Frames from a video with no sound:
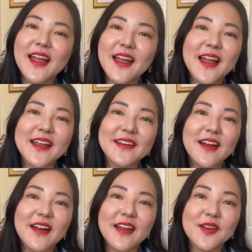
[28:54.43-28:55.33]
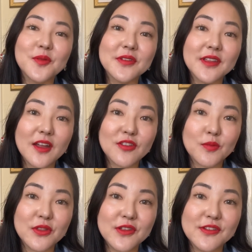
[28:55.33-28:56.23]
and I will catch up
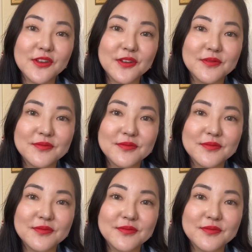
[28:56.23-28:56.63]
with you soon.